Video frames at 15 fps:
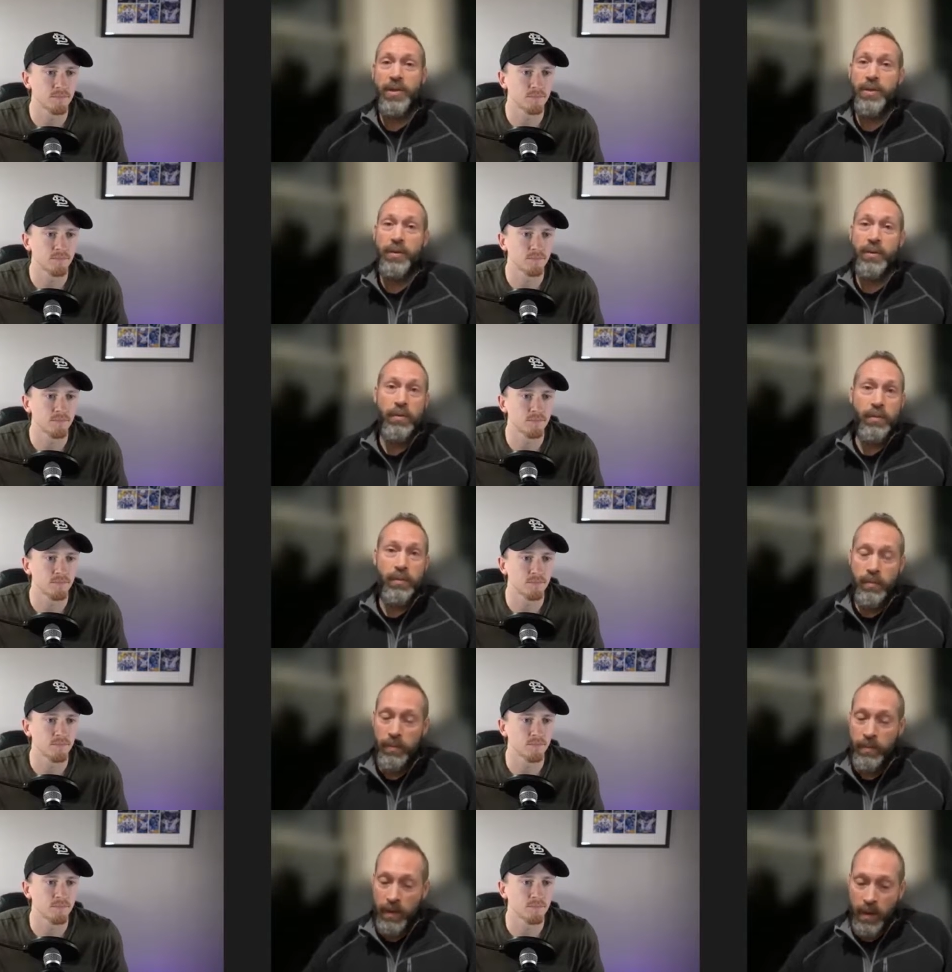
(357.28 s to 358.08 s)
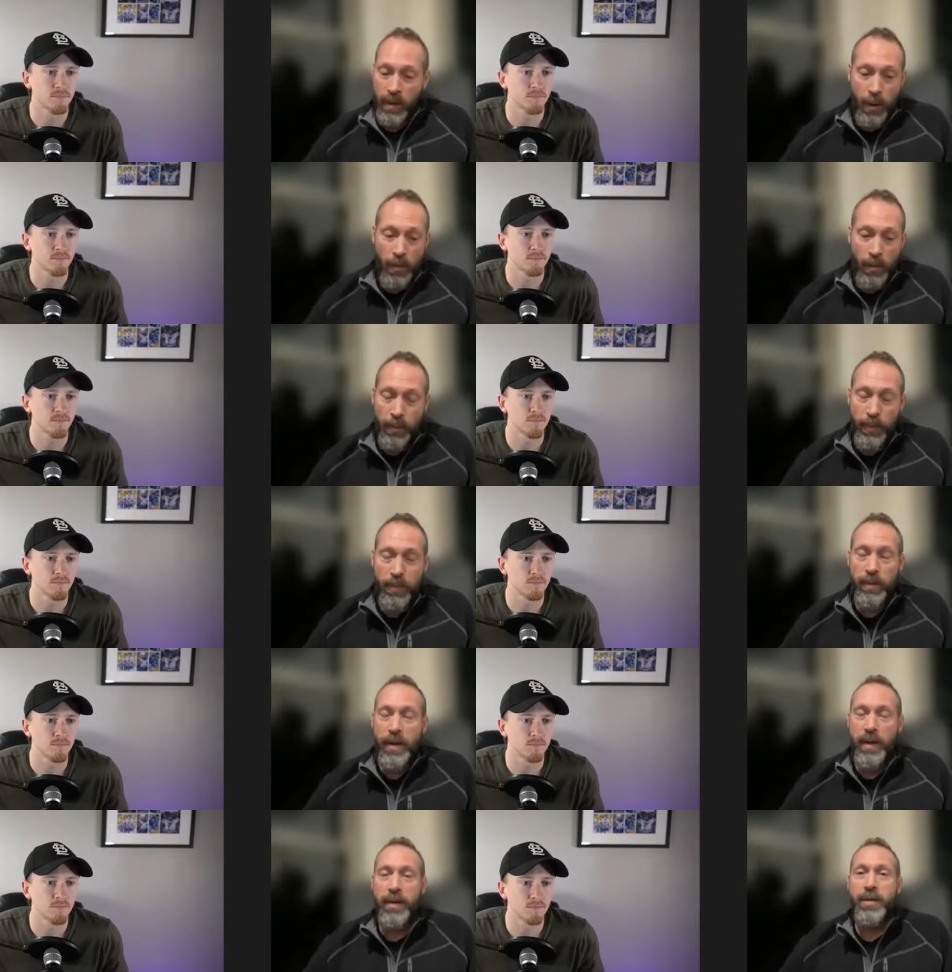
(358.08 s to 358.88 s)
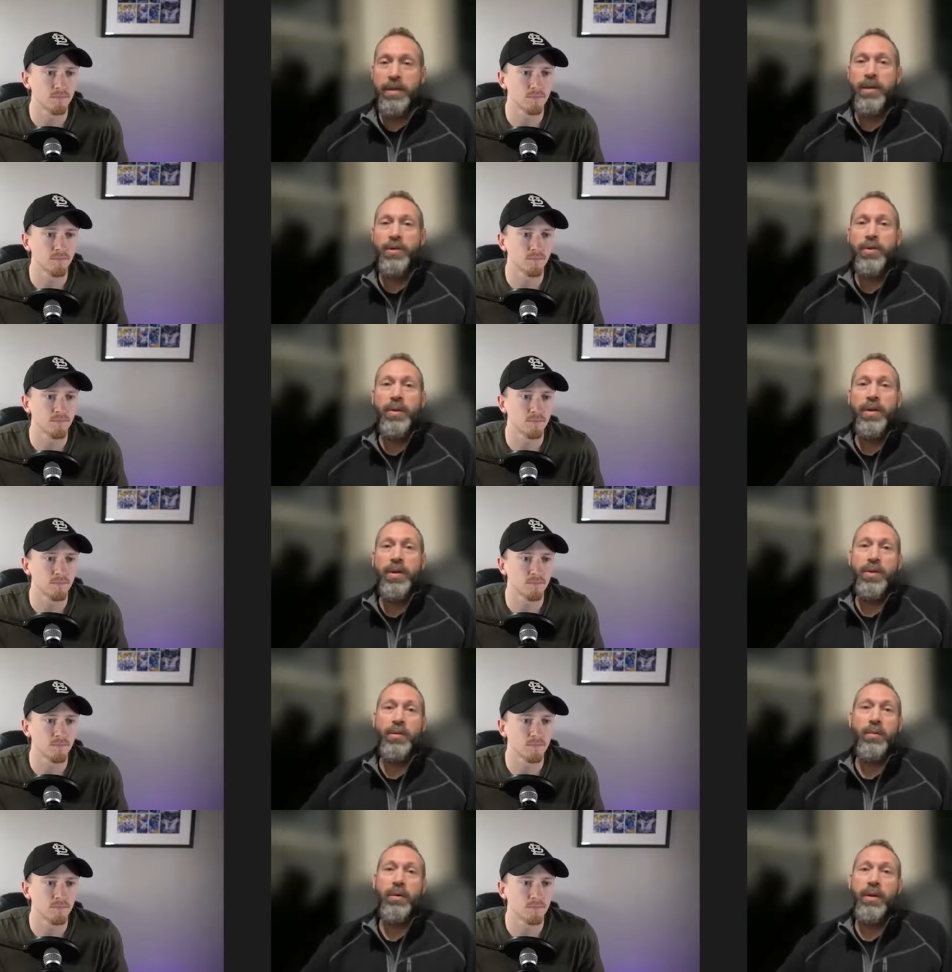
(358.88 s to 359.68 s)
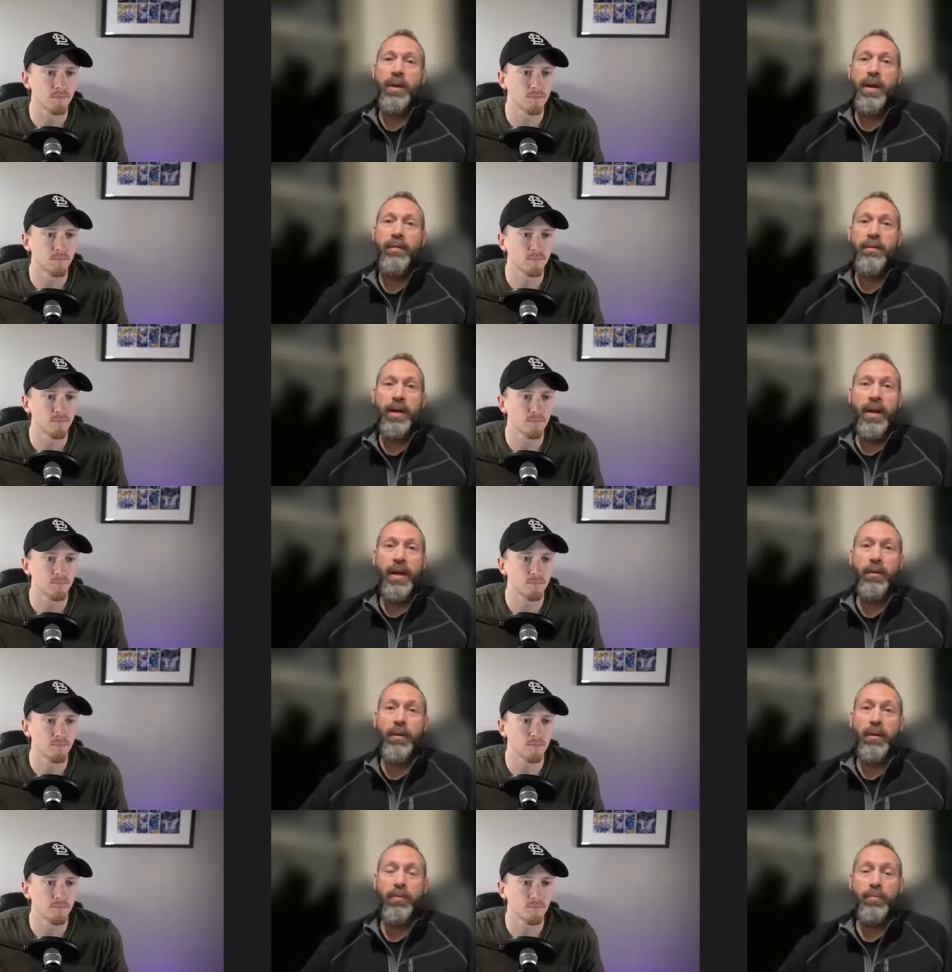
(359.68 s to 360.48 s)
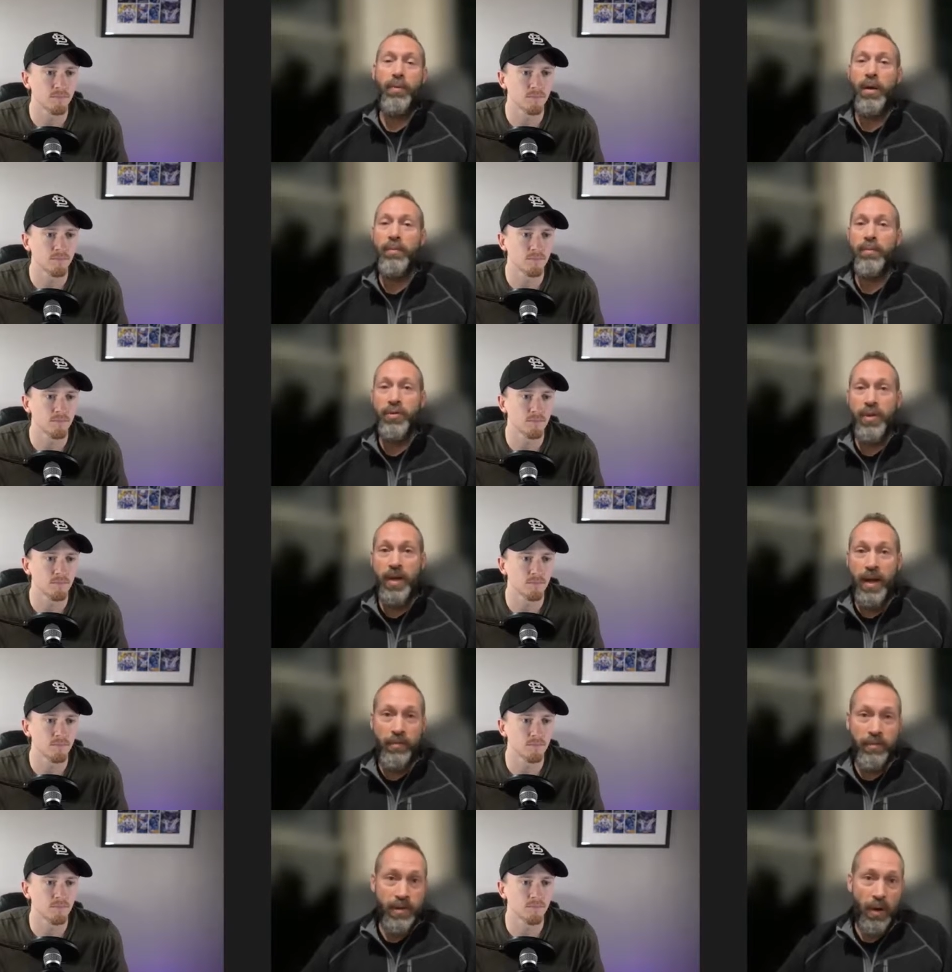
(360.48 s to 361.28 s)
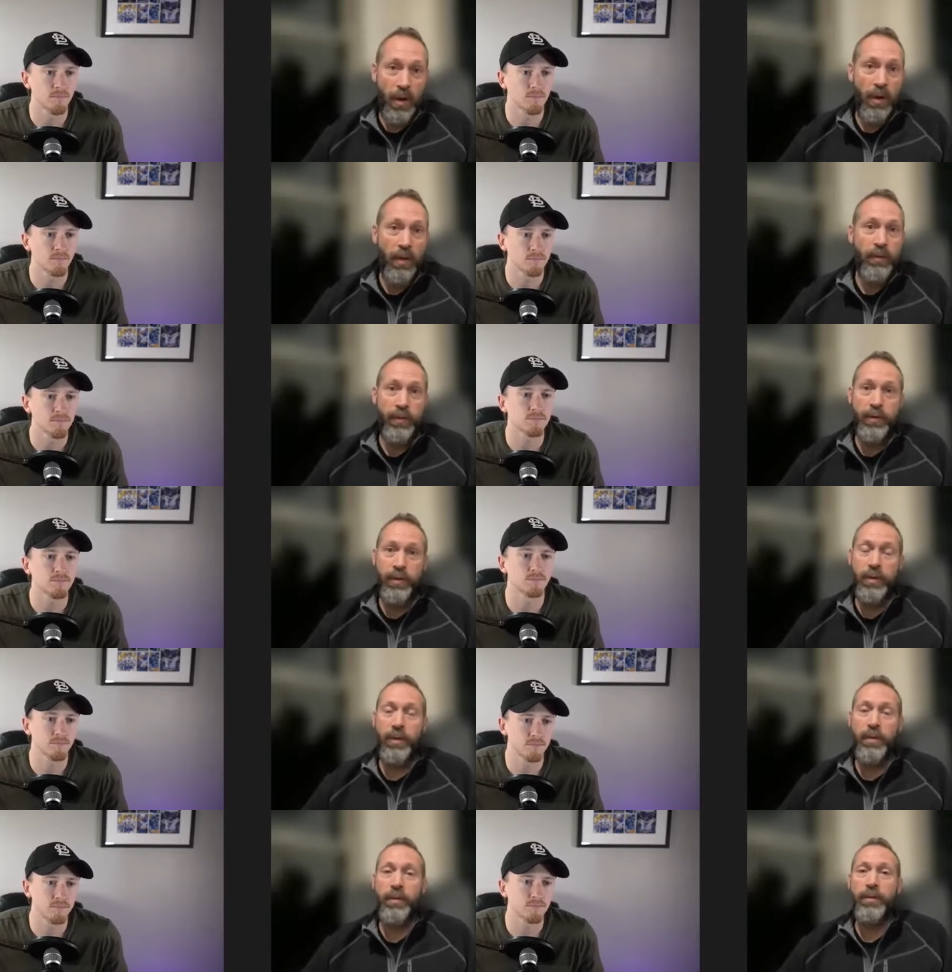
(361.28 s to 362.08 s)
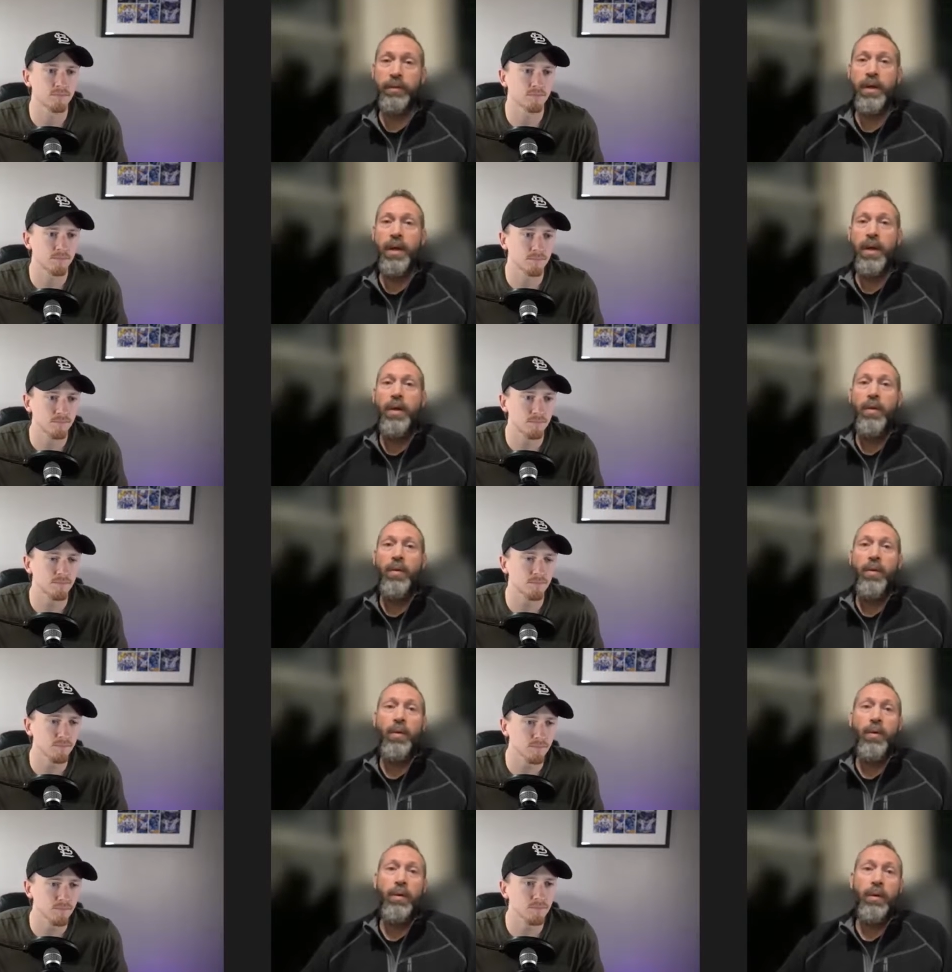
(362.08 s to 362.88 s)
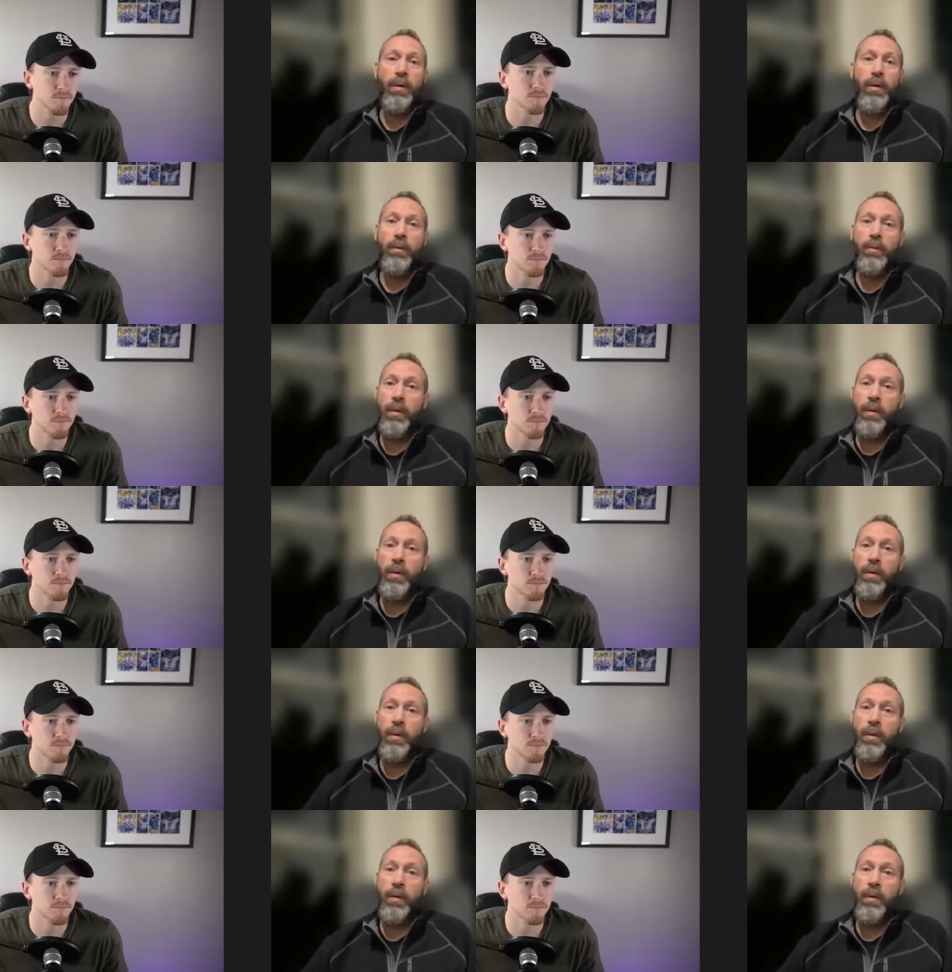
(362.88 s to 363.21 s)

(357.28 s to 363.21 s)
Speaker 1: to help in a situation where you have an account health problem that you can't resolve on your own, or